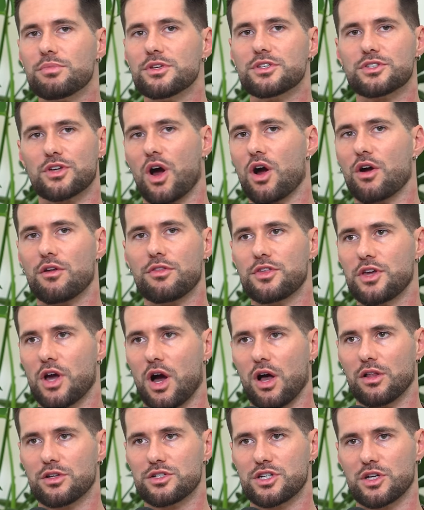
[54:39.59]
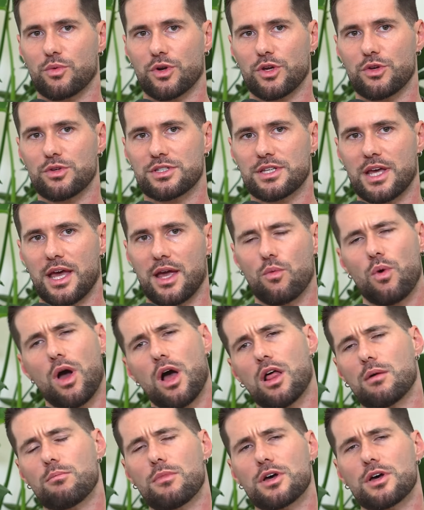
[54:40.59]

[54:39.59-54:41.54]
bizarre theology where you say, well,